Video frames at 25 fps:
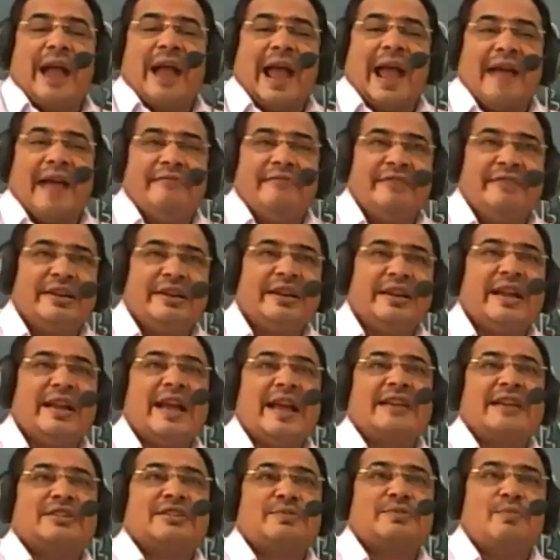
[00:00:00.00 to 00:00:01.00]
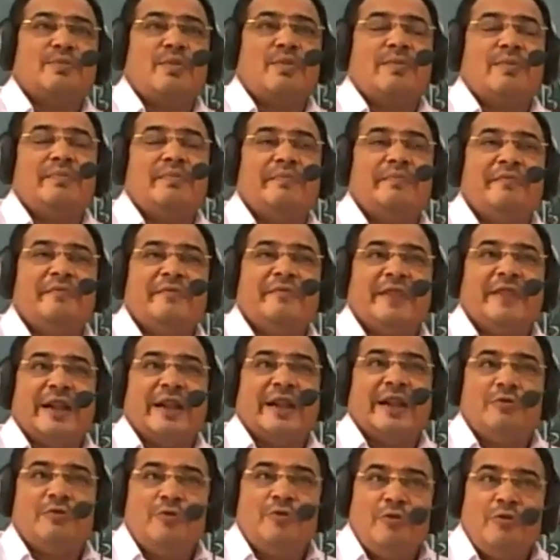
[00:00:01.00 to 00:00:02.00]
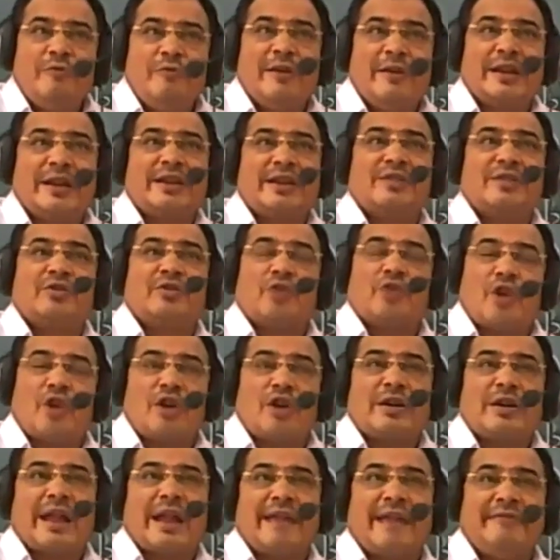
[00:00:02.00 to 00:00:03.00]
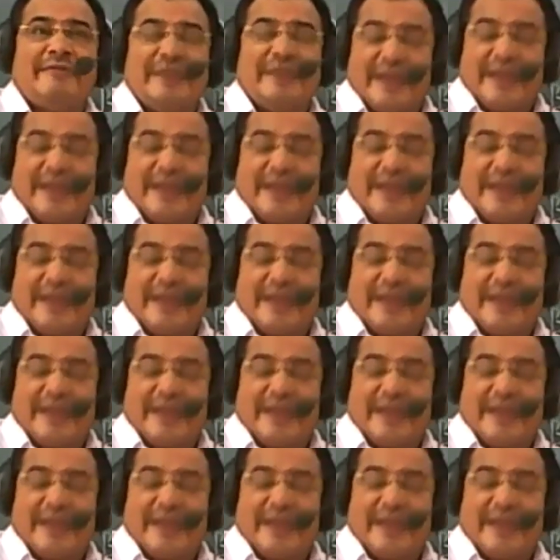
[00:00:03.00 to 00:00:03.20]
having who were not having